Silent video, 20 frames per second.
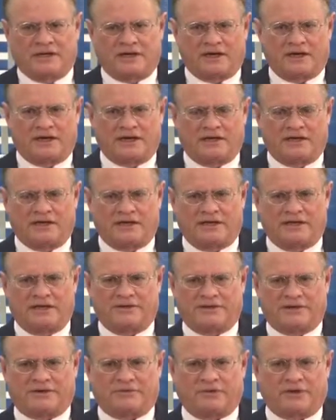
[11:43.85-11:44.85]

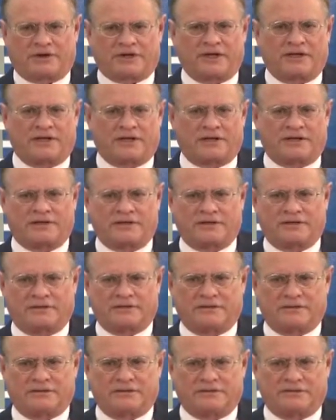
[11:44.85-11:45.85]
and they're working on a
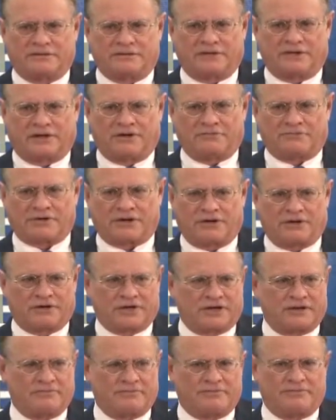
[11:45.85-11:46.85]
loan
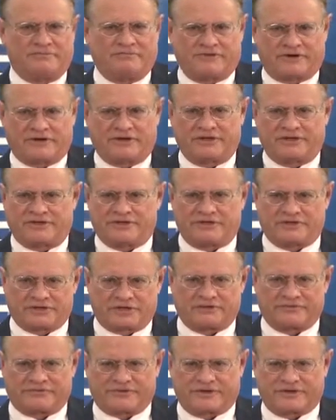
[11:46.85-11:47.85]
program, very easy
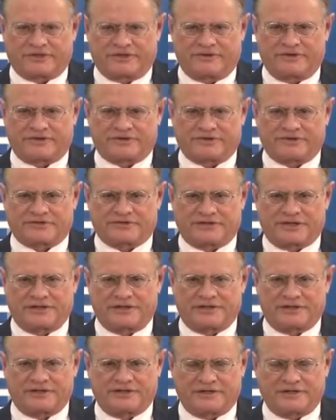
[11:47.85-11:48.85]
terms, very low interest rate
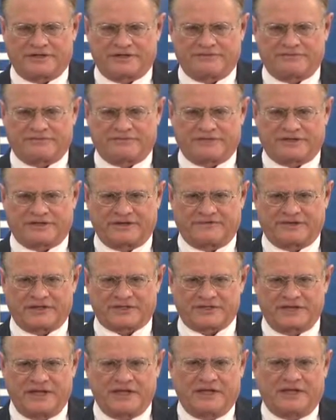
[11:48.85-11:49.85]
and forgiveness.